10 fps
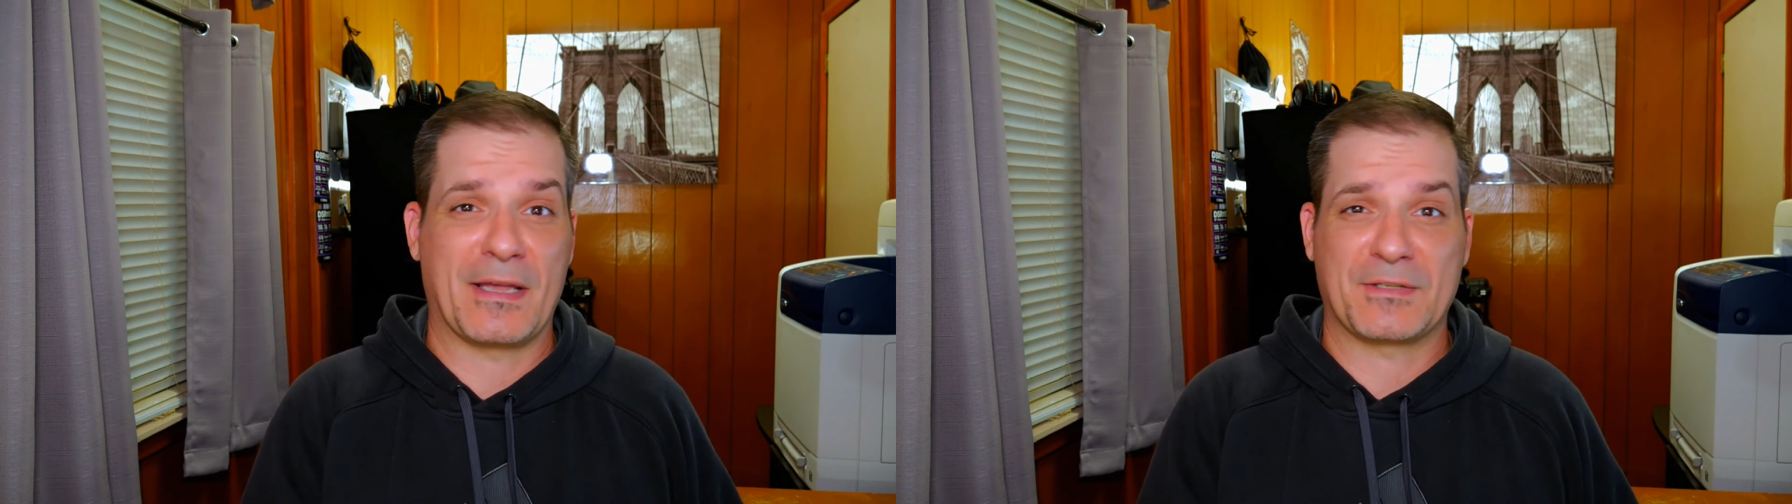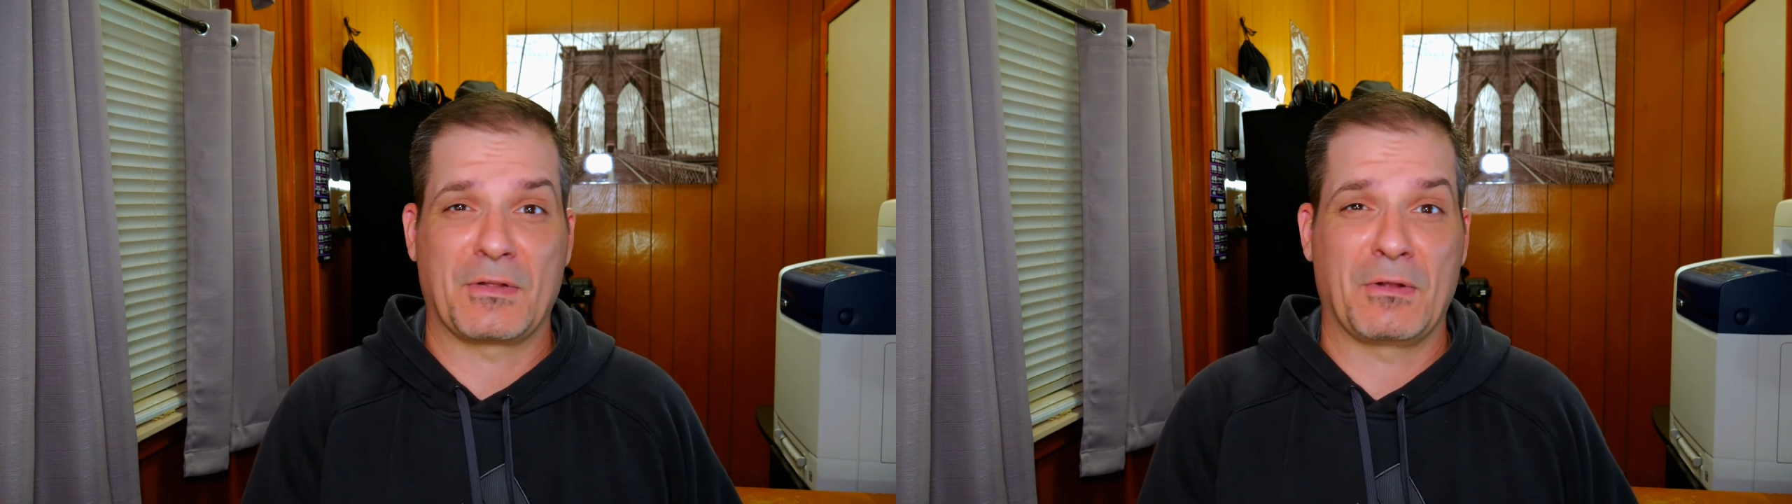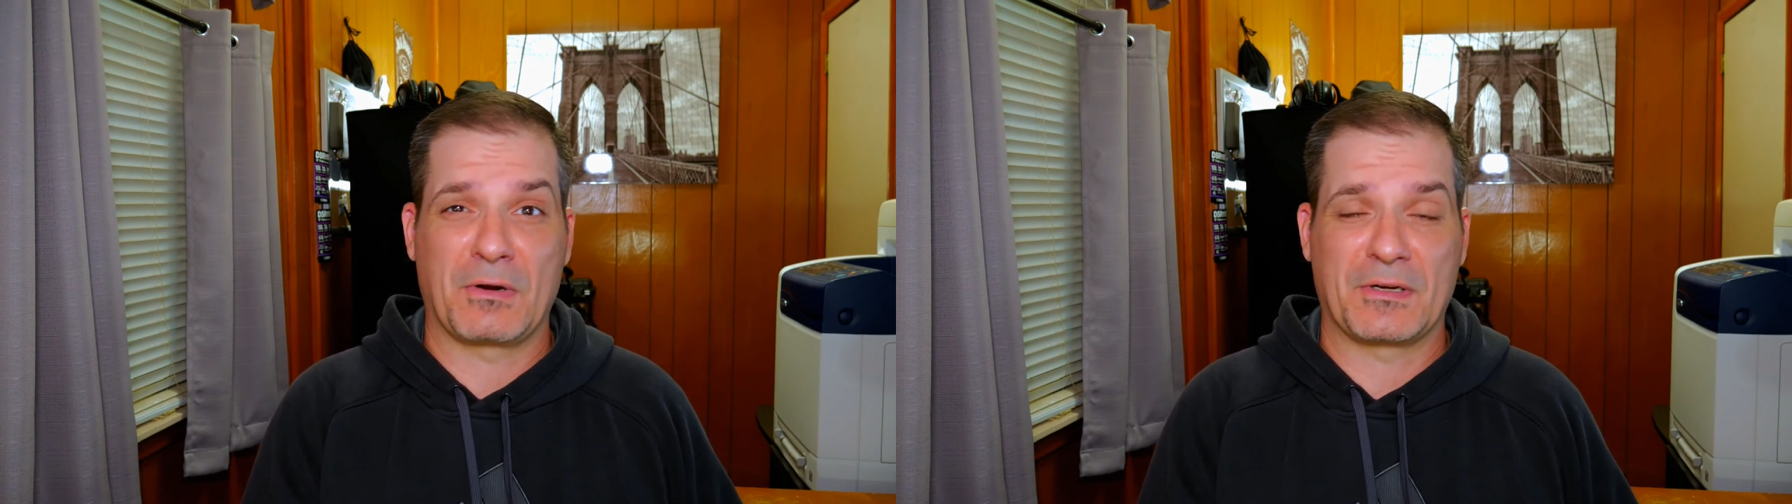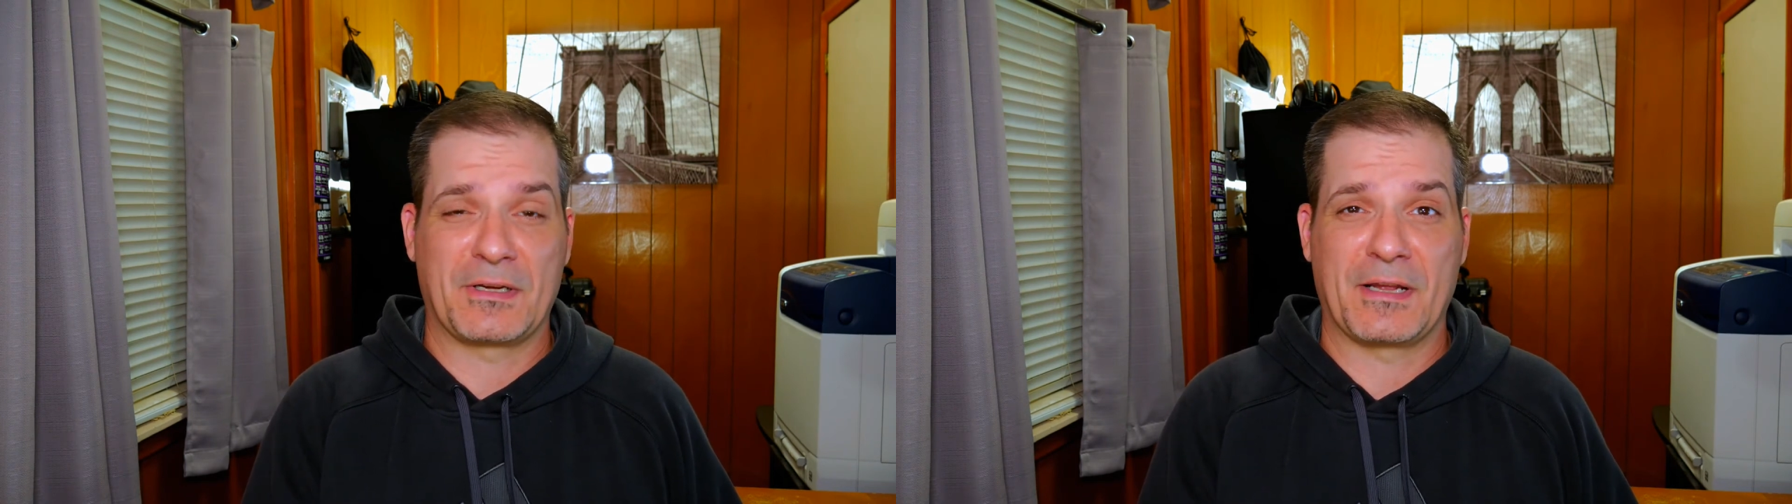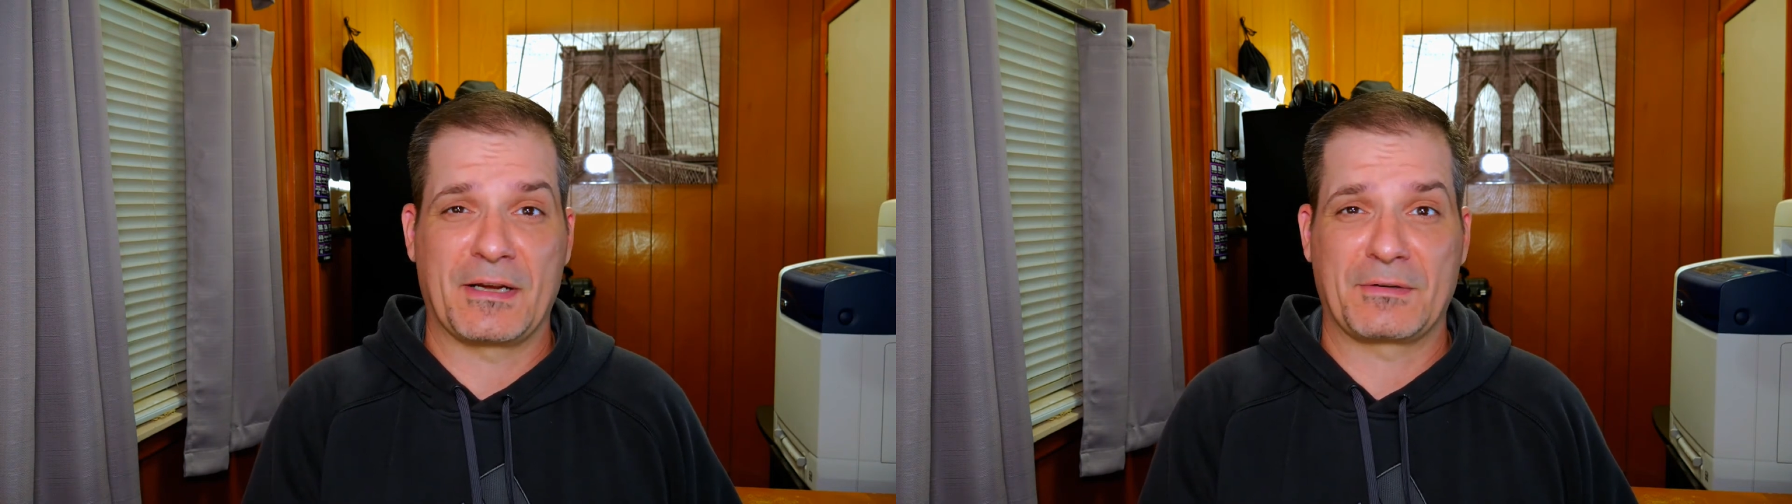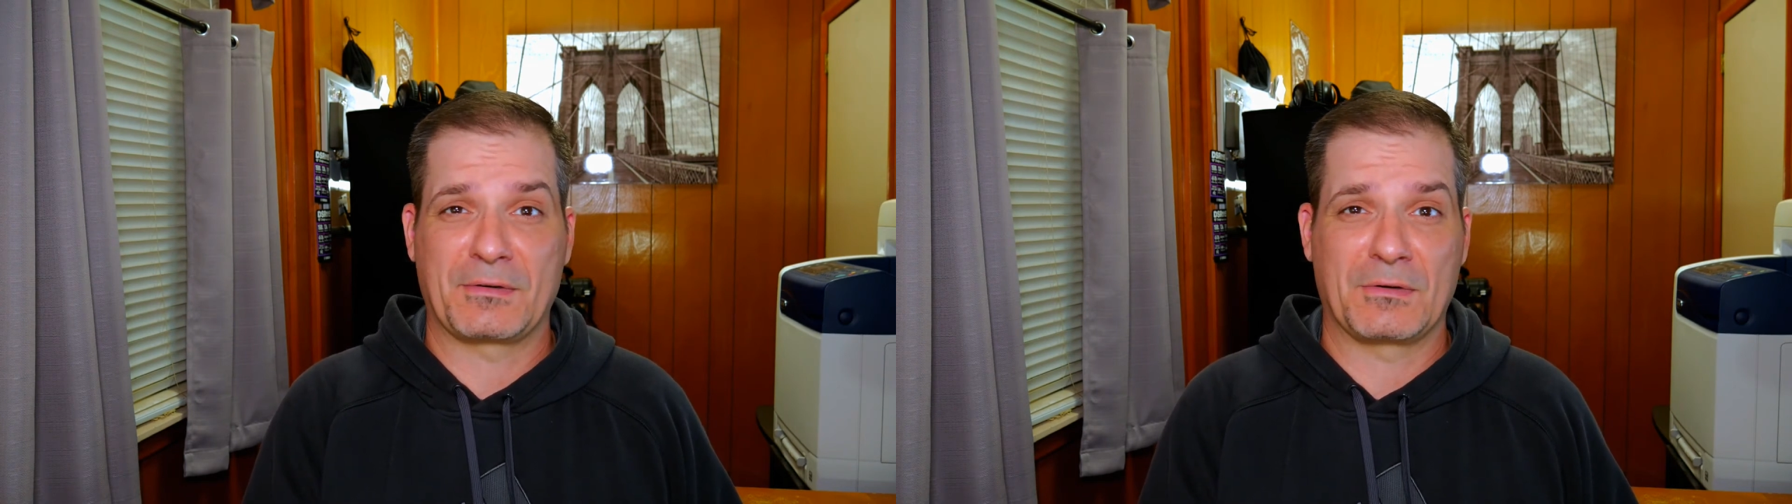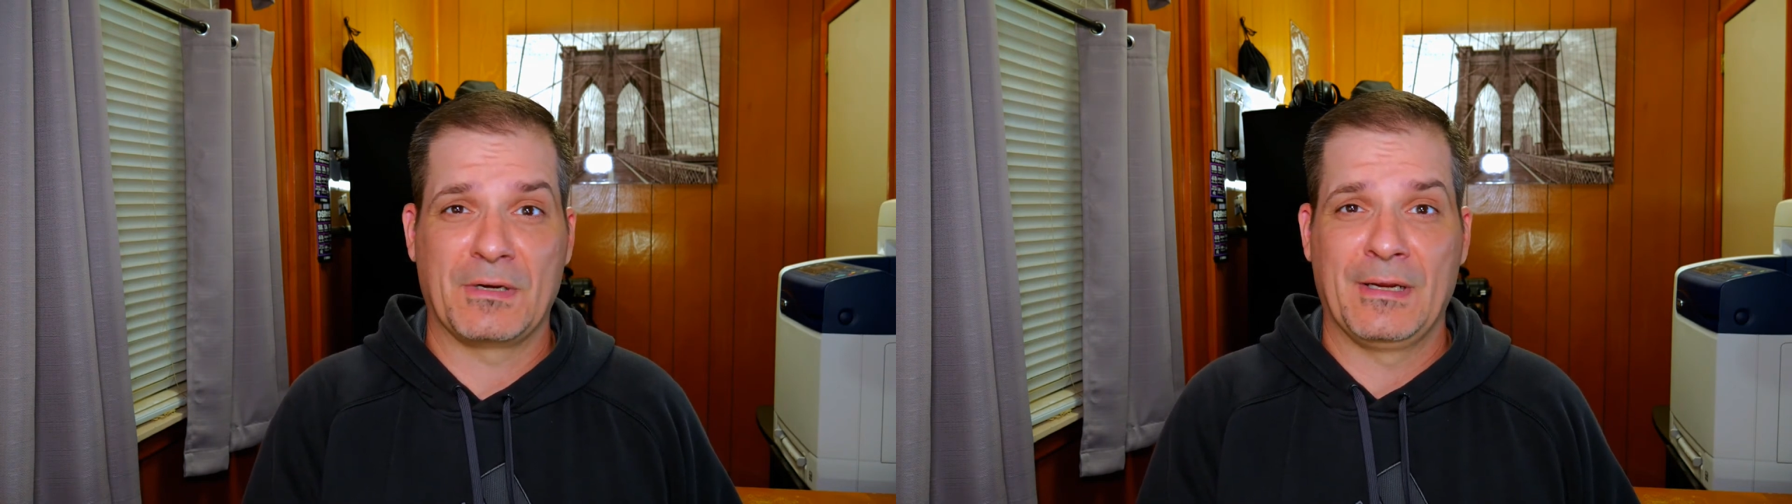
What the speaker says: XLR connector.